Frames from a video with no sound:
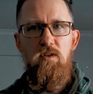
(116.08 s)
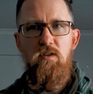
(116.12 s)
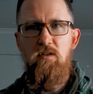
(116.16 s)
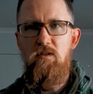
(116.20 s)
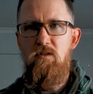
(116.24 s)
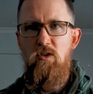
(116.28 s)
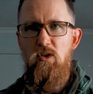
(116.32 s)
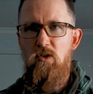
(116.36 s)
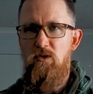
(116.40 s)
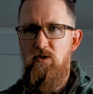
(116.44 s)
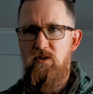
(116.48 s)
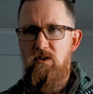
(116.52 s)

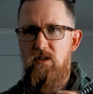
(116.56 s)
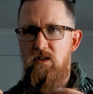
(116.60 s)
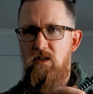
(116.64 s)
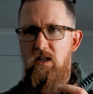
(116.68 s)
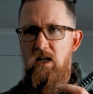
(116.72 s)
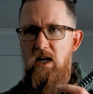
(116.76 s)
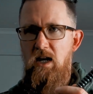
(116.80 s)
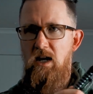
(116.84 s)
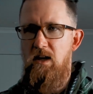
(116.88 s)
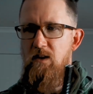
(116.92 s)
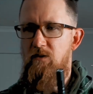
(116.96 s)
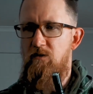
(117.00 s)
constant
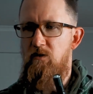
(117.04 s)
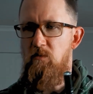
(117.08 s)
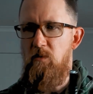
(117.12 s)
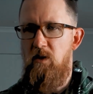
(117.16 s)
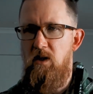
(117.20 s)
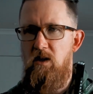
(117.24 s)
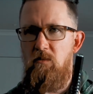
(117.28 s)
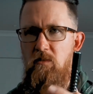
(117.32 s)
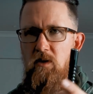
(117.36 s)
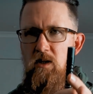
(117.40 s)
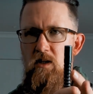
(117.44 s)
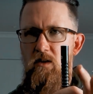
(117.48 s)
carry for
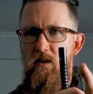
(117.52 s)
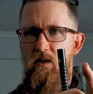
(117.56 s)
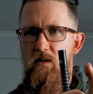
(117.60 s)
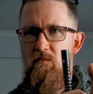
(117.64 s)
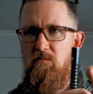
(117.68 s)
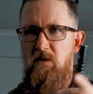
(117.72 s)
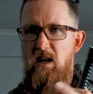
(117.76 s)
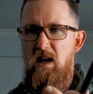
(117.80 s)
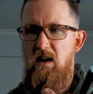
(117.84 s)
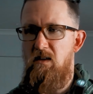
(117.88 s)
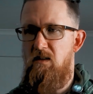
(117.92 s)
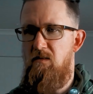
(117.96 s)
me. I mean, I
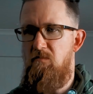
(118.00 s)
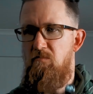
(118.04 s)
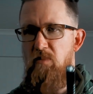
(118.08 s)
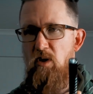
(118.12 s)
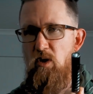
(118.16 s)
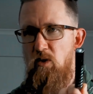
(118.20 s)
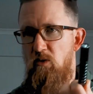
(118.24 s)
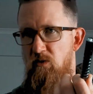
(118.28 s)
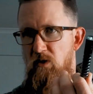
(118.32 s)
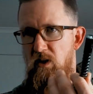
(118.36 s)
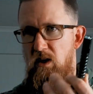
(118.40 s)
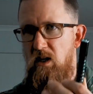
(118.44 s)
carry
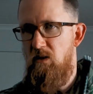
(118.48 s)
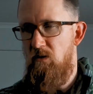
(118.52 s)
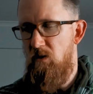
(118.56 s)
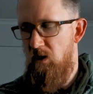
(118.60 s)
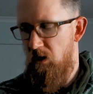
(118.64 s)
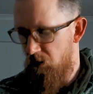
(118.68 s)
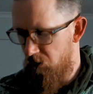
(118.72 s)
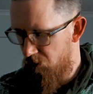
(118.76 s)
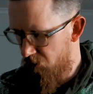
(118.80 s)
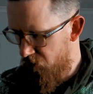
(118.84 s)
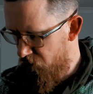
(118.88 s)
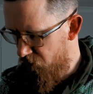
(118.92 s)
both
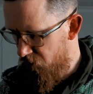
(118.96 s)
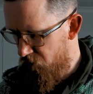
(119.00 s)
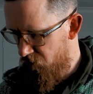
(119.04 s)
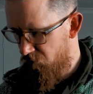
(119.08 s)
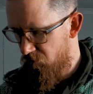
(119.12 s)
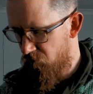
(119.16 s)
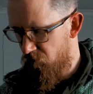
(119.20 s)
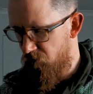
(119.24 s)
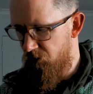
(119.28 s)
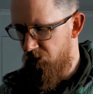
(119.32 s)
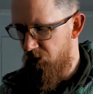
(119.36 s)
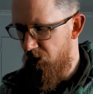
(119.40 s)
anyway because
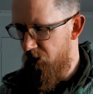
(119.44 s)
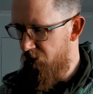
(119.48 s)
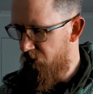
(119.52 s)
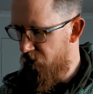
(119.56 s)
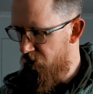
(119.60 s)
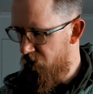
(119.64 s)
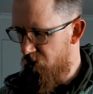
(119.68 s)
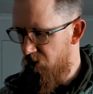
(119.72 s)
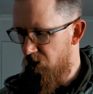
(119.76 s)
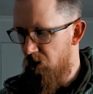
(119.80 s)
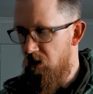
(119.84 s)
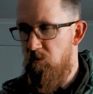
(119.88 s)

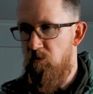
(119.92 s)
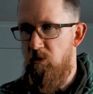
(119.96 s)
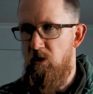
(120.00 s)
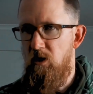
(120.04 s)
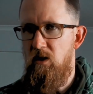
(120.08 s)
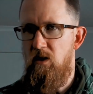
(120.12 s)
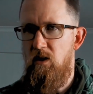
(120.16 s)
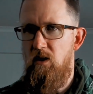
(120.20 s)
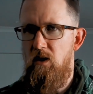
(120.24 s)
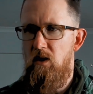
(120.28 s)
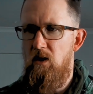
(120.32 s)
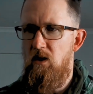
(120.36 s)
redundancy,
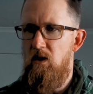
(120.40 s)
but